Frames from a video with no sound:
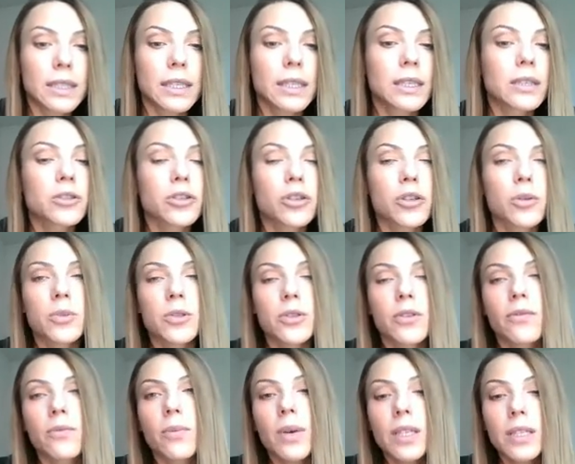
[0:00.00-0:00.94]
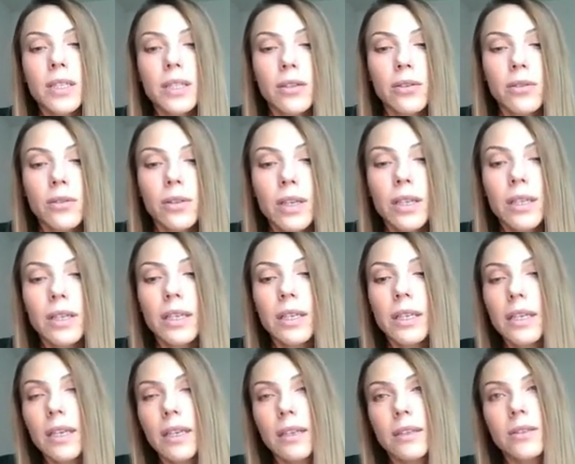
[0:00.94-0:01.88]
in terms of
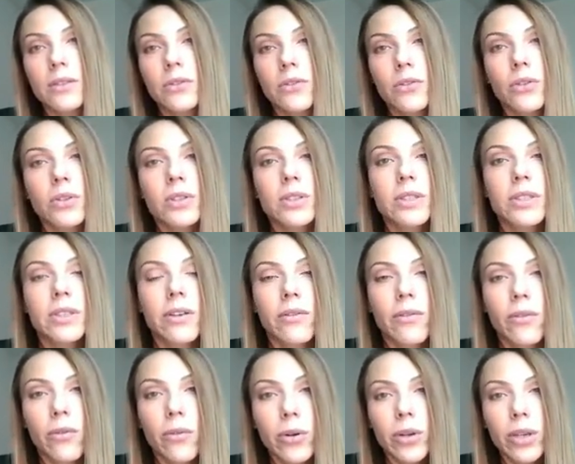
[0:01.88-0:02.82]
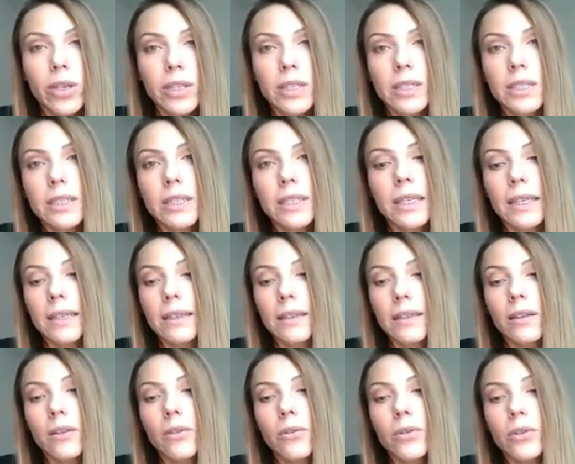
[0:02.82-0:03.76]
masculinity, uncertainty avoidance,
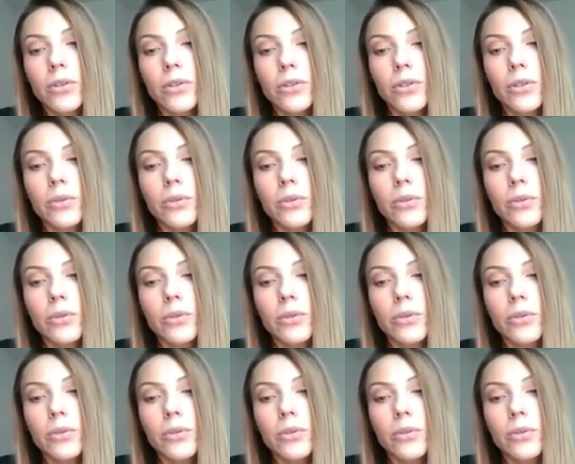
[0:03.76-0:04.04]
and long-term